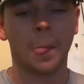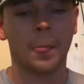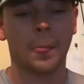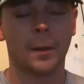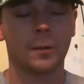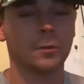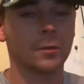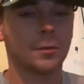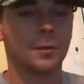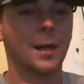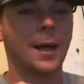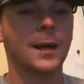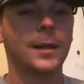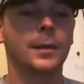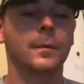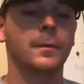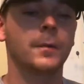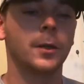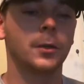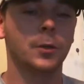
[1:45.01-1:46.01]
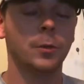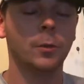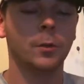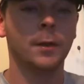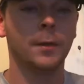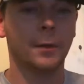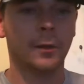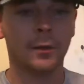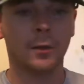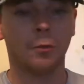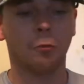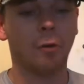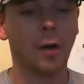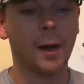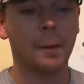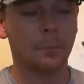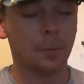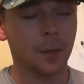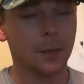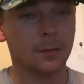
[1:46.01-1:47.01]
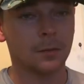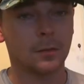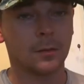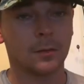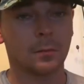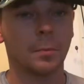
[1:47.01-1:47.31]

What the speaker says: They're just kind of, they're in the right places,